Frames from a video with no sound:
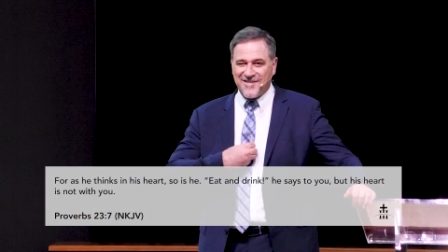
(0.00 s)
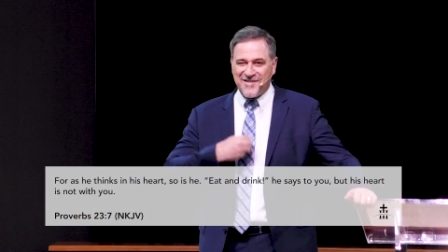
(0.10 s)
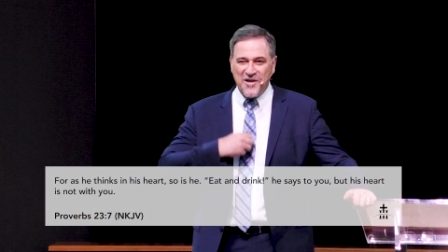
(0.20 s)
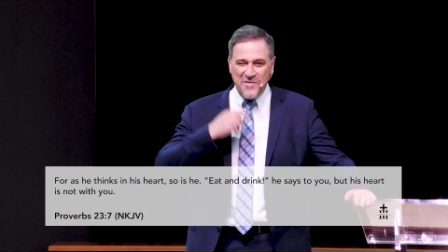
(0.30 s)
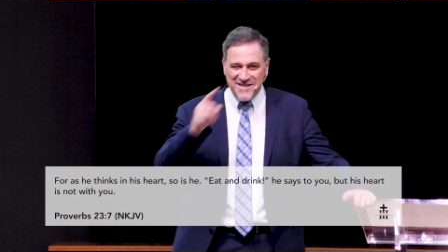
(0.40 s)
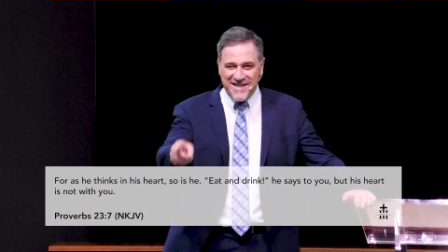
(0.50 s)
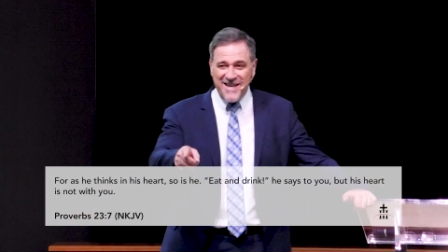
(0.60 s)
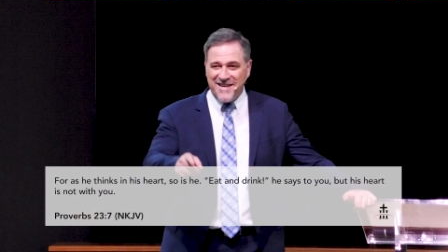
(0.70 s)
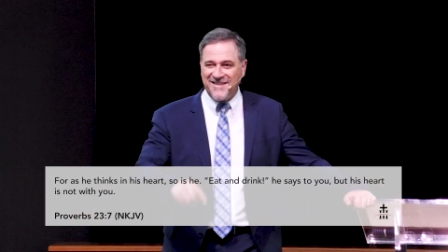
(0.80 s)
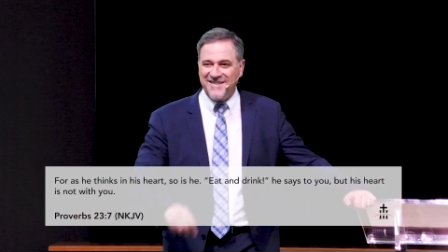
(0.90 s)
so is
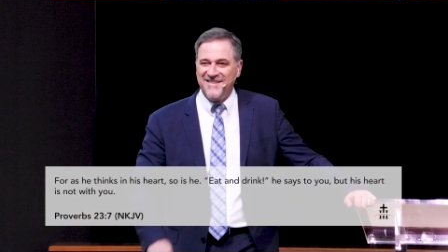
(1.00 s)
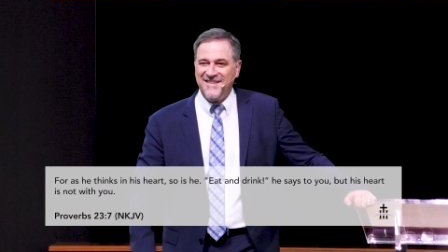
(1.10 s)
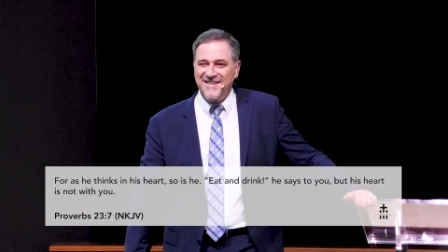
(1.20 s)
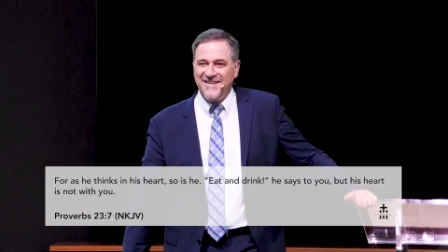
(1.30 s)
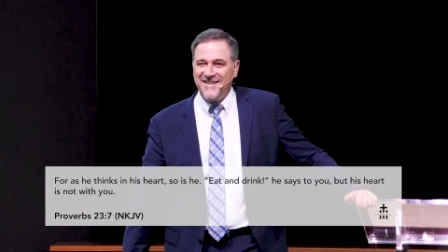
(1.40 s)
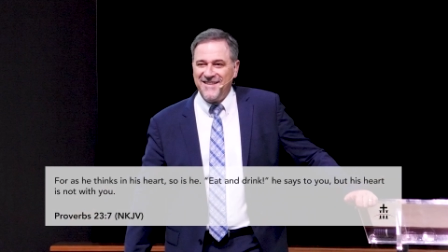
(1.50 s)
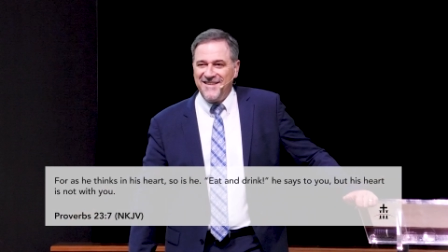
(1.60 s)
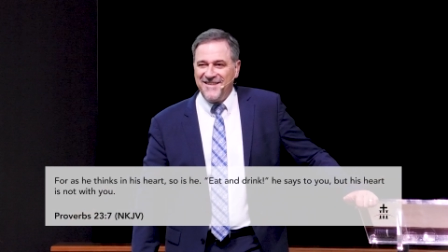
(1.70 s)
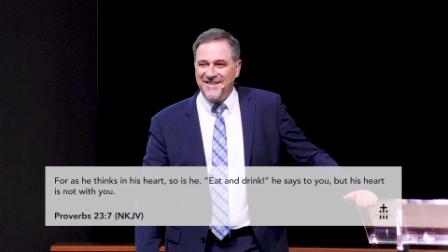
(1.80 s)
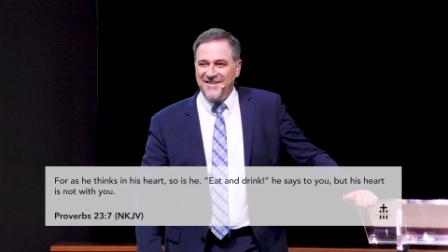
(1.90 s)
he.
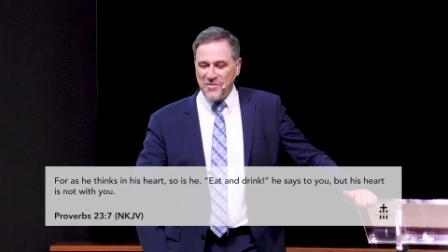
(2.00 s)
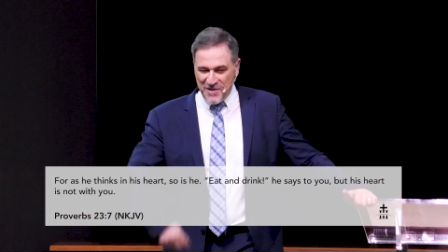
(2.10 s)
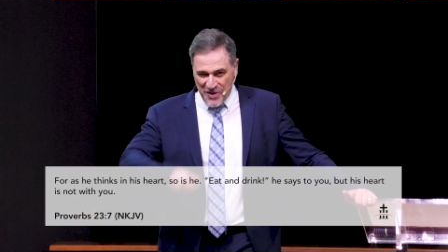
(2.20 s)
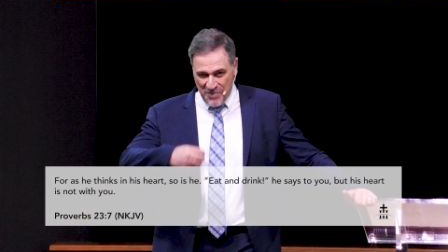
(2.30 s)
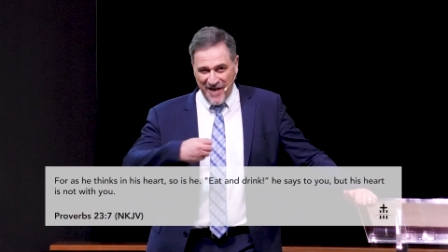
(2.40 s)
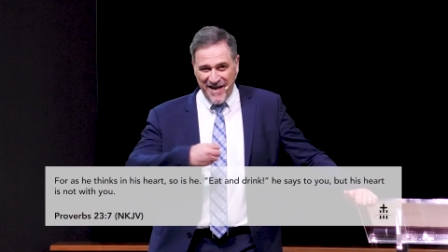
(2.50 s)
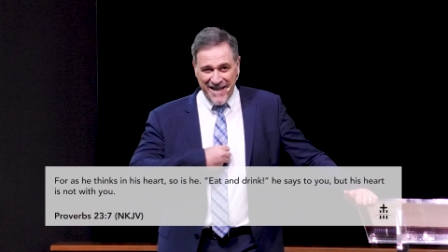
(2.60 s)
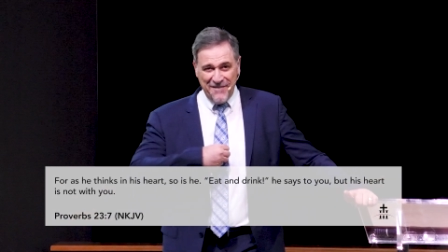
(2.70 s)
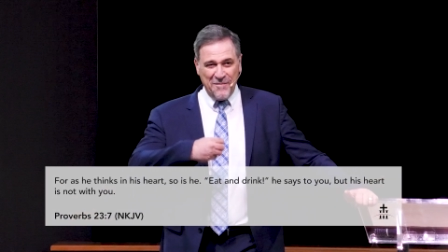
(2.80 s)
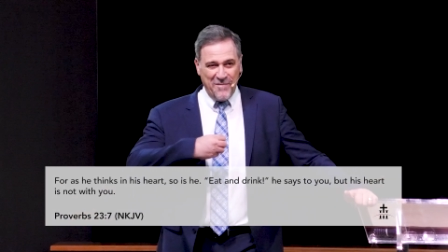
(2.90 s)
So, what you
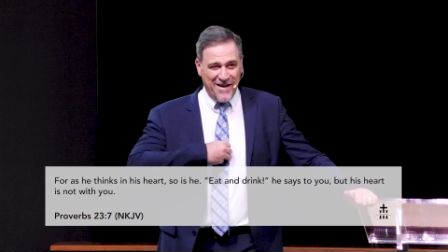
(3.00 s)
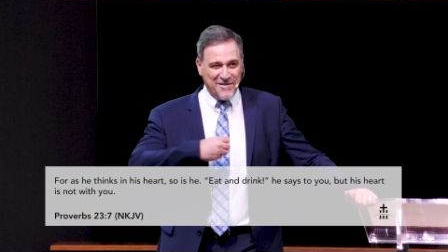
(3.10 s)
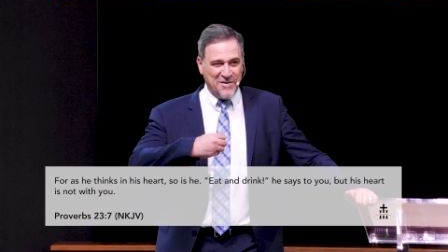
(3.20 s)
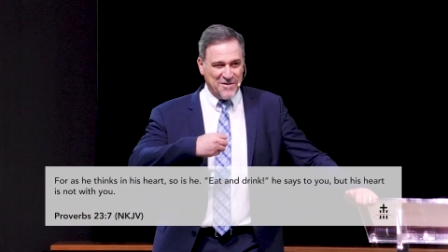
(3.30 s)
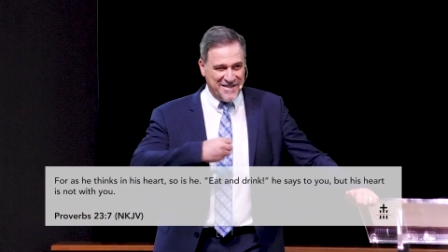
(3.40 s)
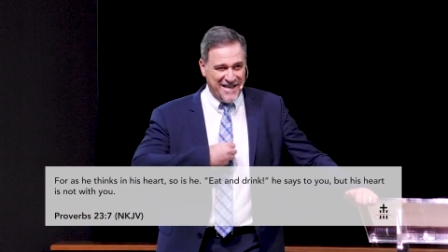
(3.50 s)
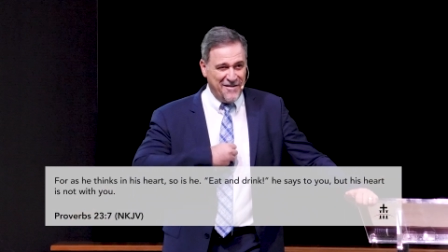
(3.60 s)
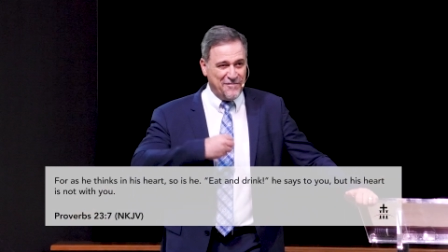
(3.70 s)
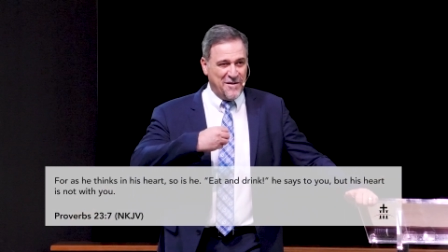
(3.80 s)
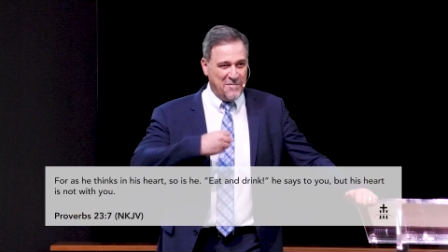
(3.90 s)
believe about
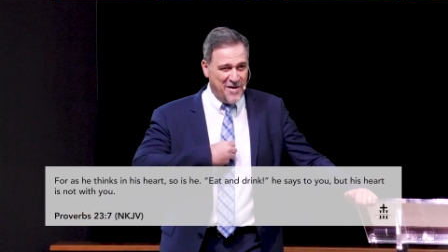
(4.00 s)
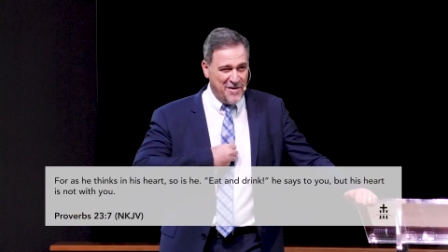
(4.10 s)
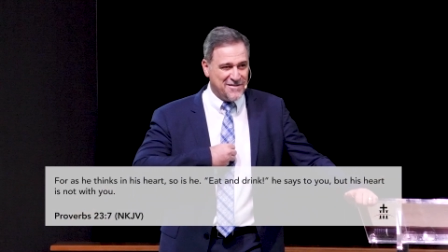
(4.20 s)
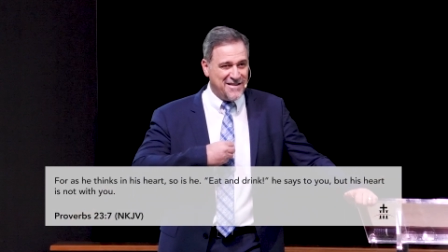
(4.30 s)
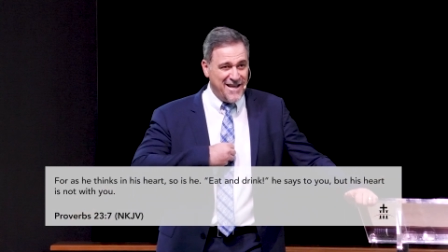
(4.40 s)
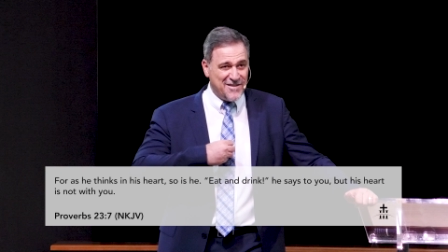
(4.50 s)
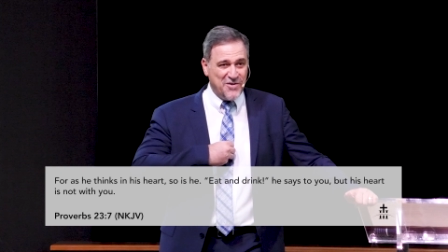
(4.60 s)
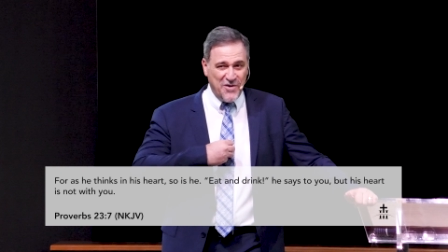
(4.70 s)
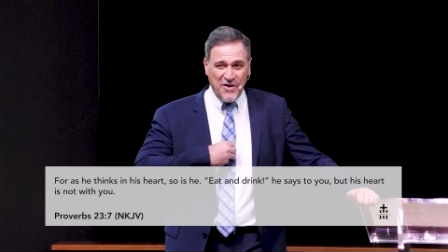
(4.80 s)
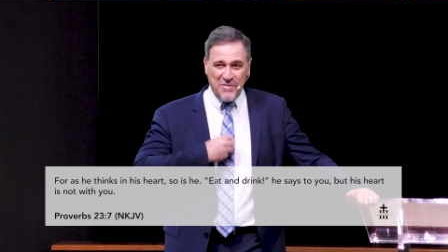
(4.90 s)
yourself the most, that's who
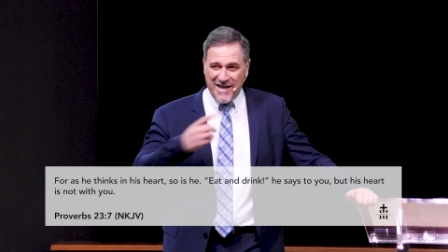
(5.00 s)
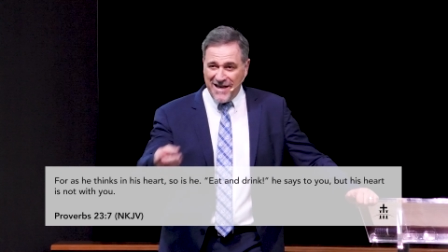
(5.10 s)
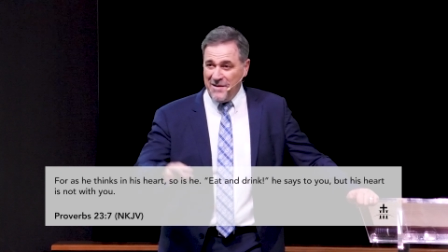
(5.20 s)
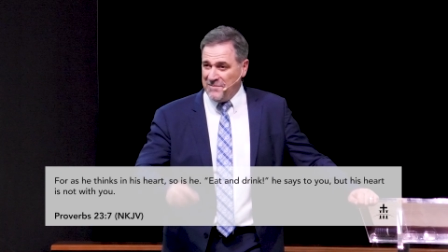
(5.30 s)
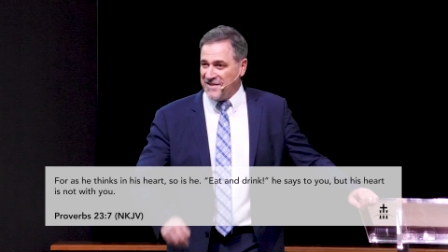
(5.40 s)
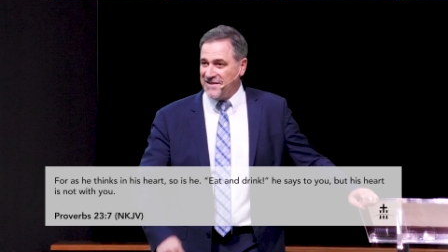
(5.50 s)
you become.